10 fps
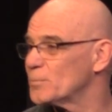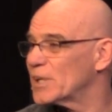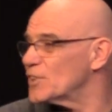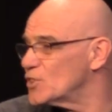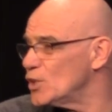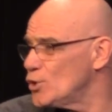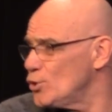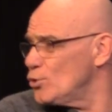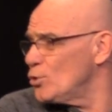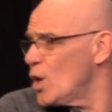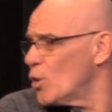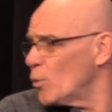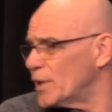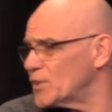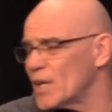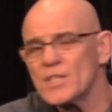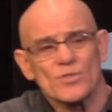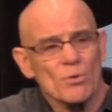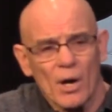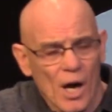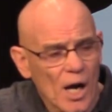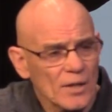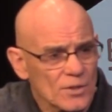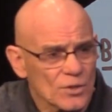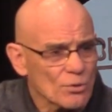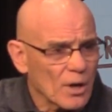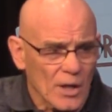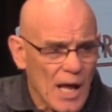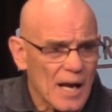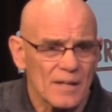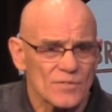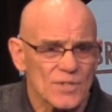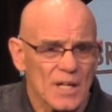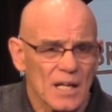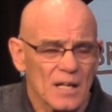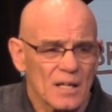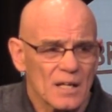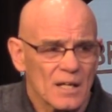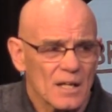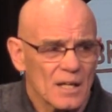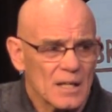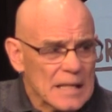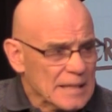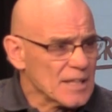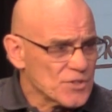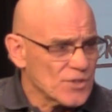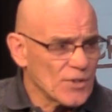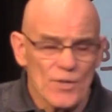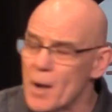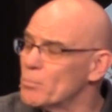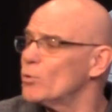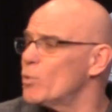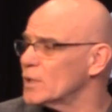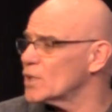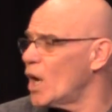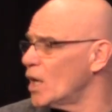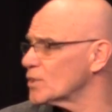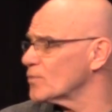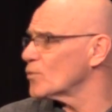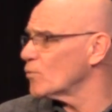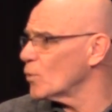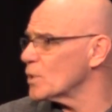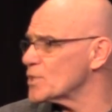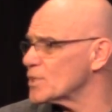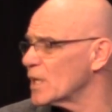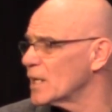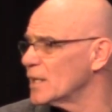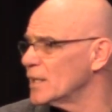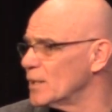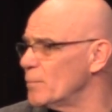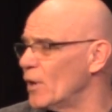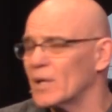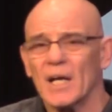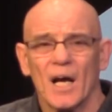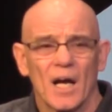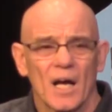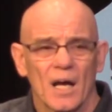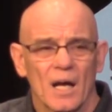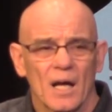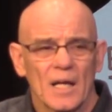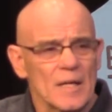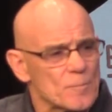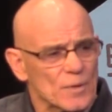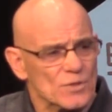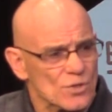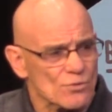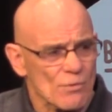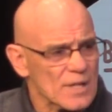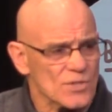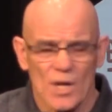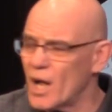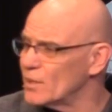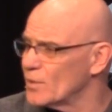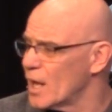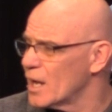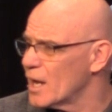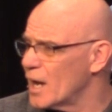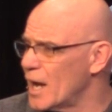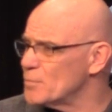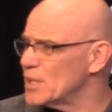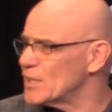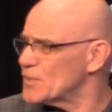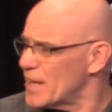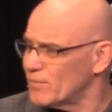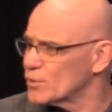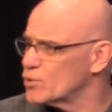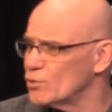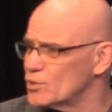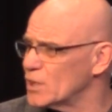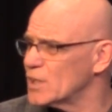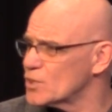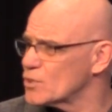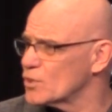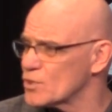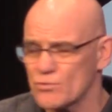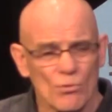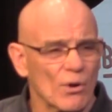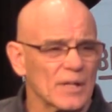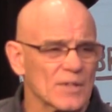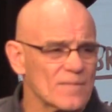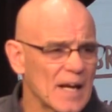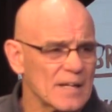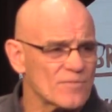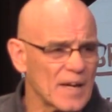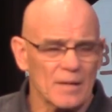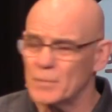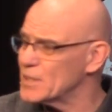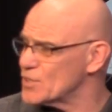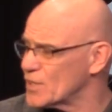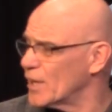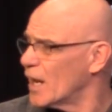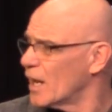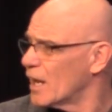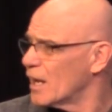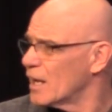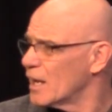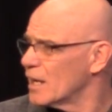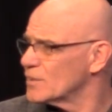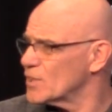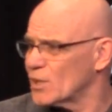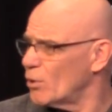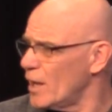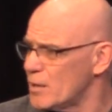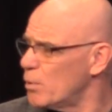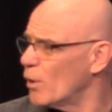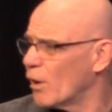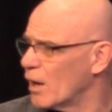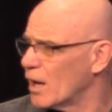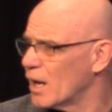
Because he knew what it does to our heart and to our lives. It is the number one cause of divorce in America. It puts stress on, I mean, the devil's using this to destroy and divide families, and it's incredible.